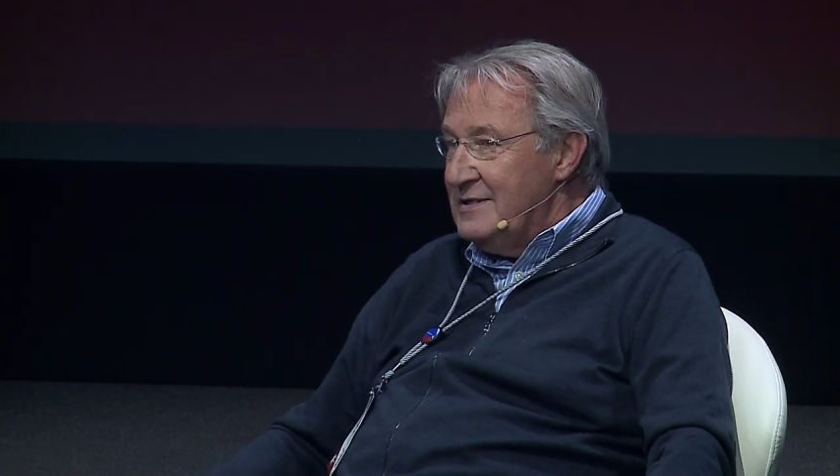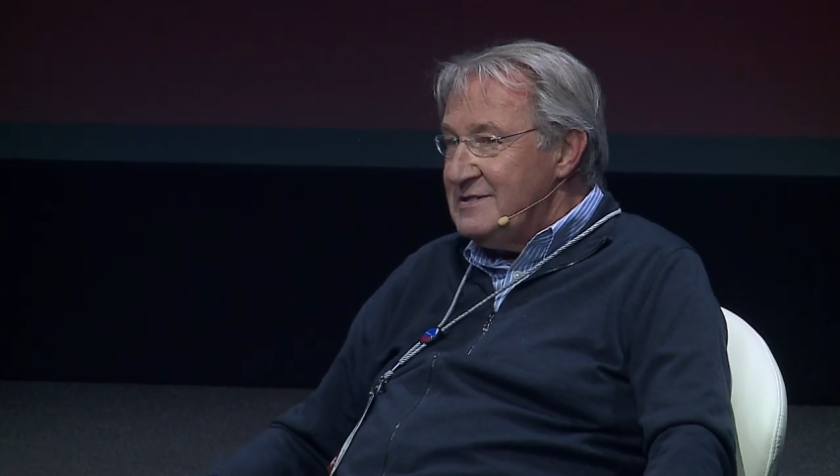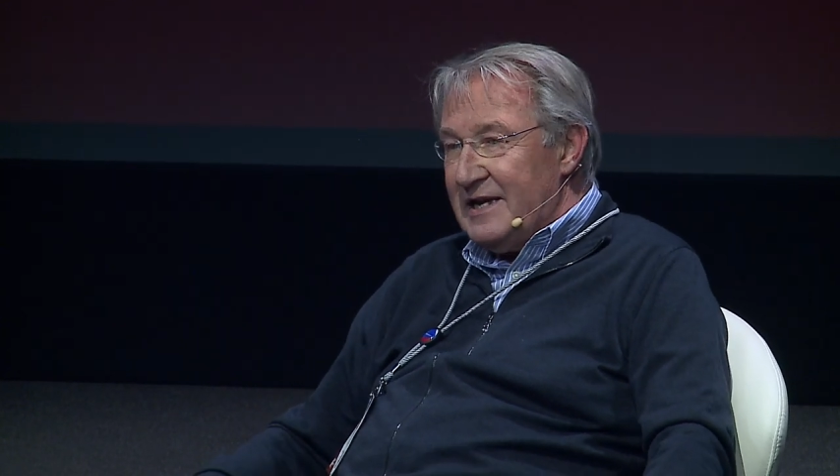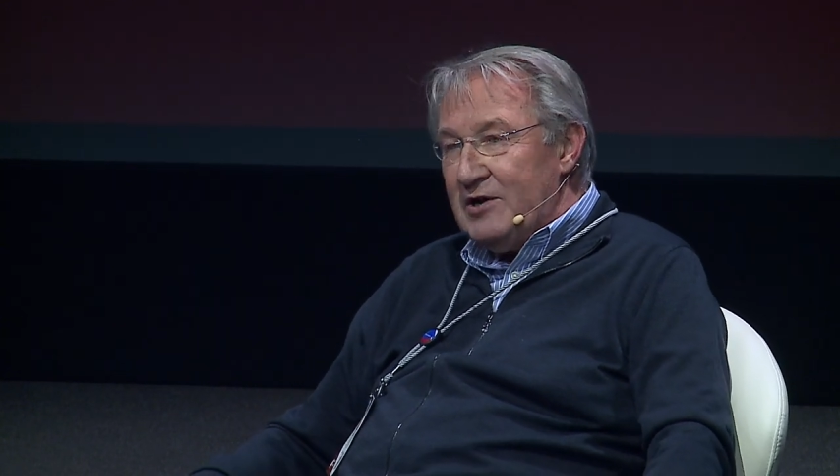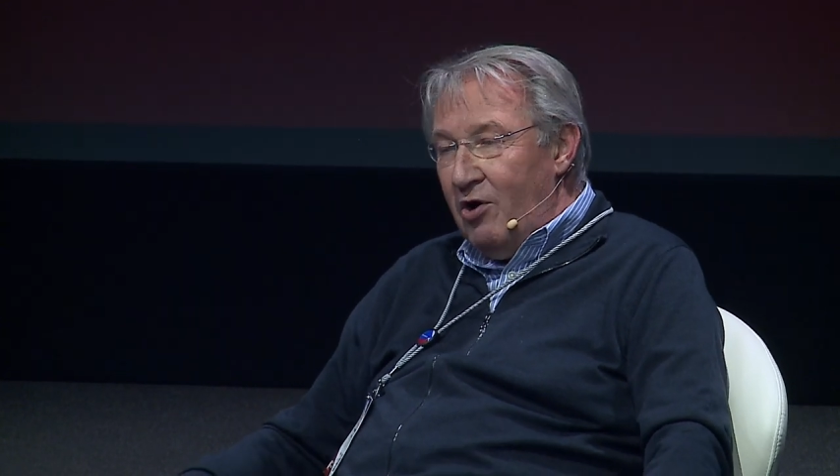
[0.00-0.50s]

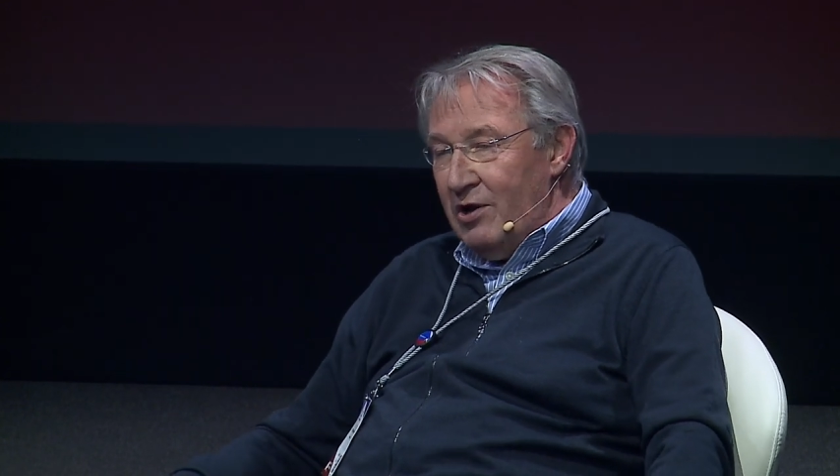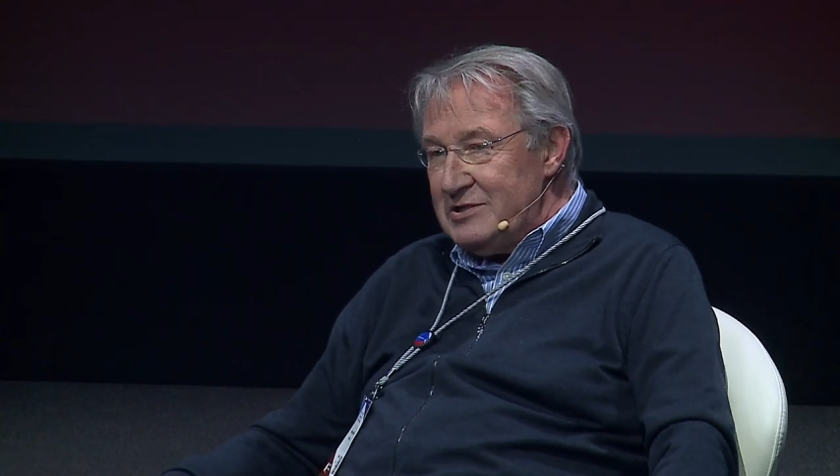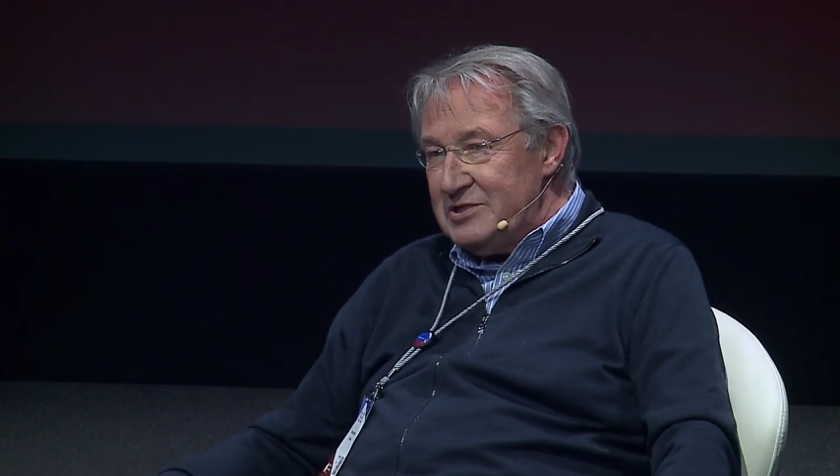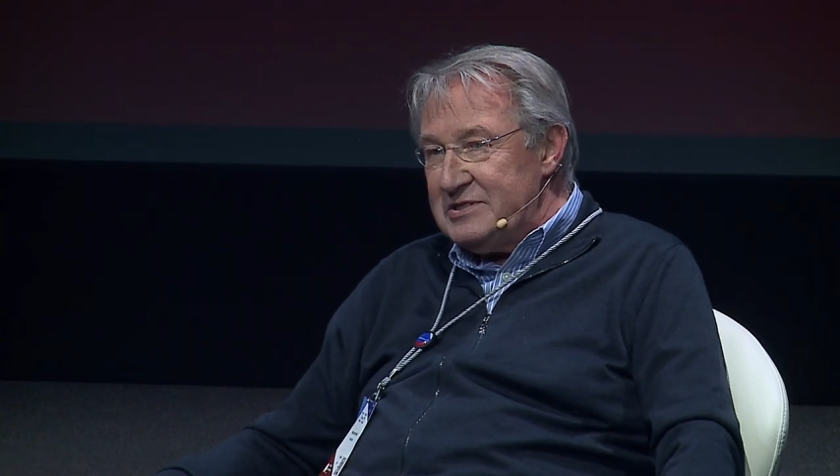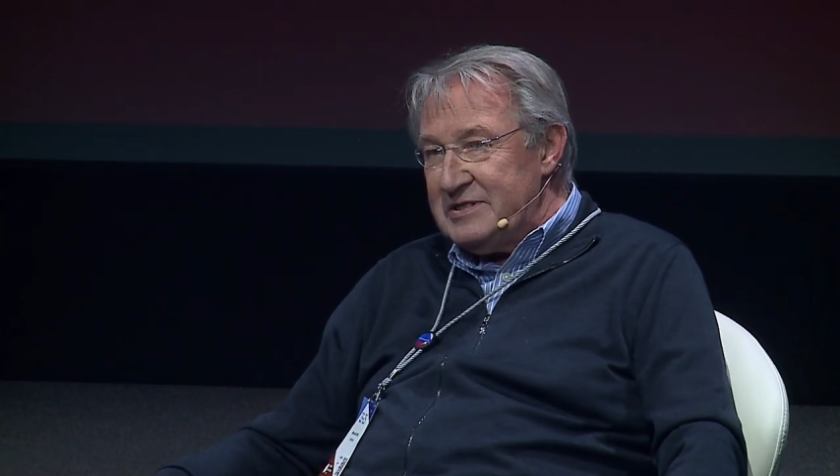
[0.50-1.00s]

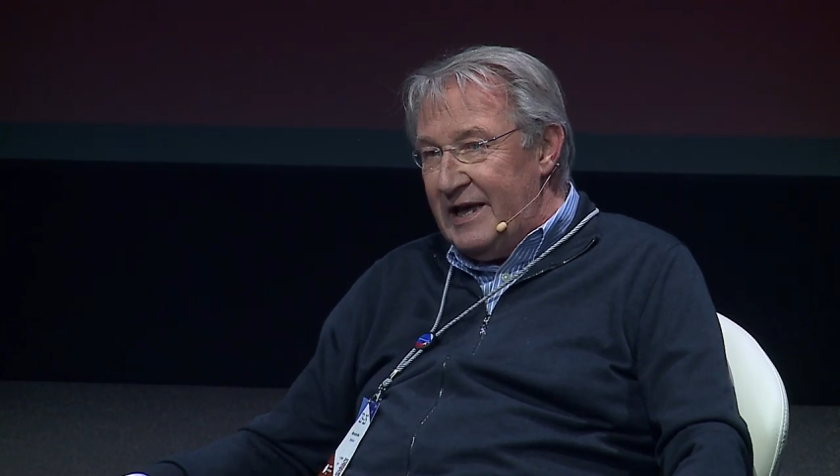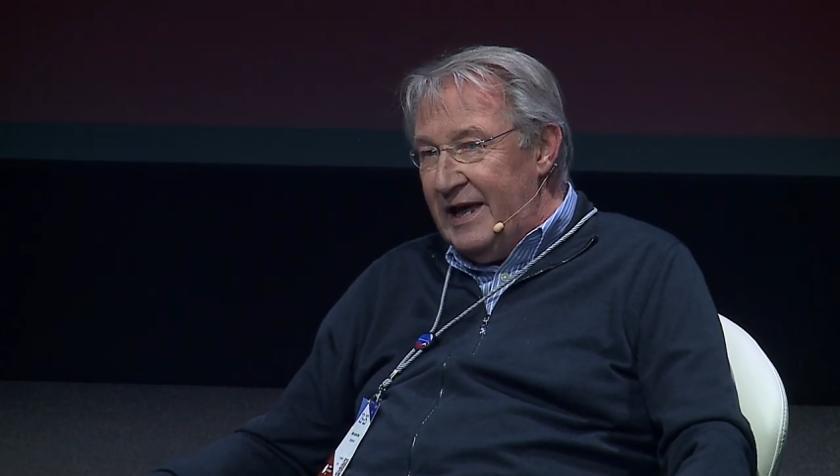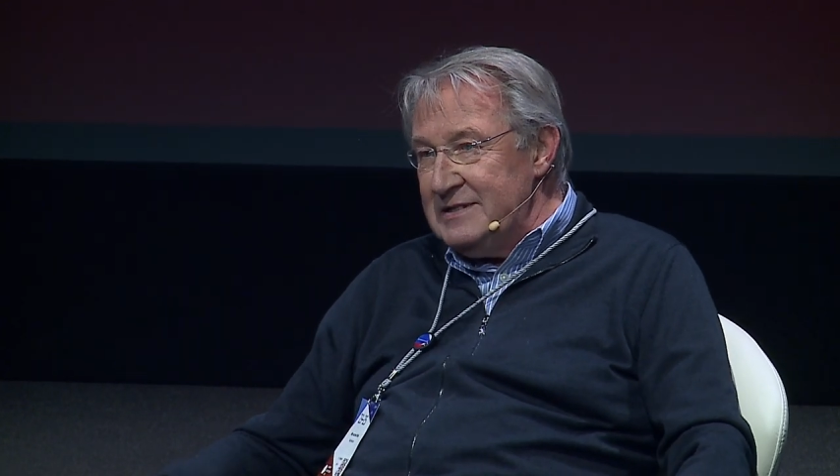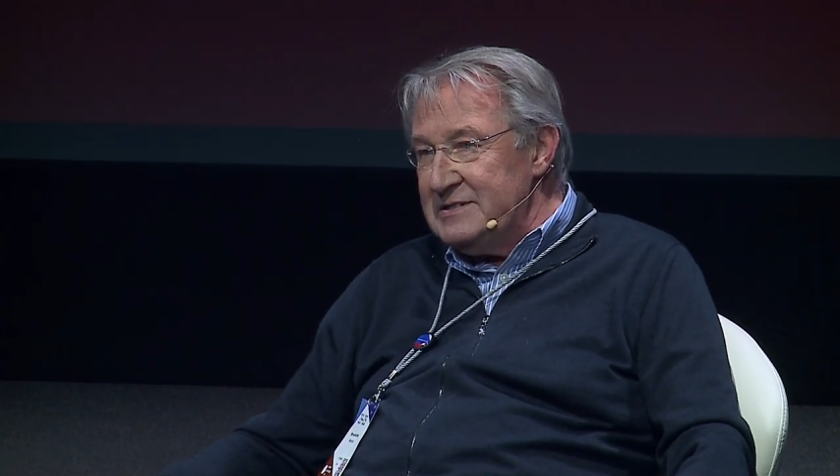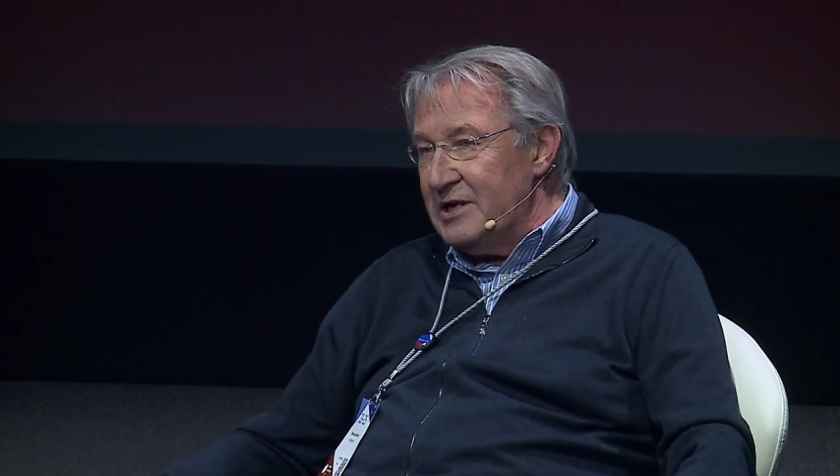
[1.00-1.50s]
psychologists and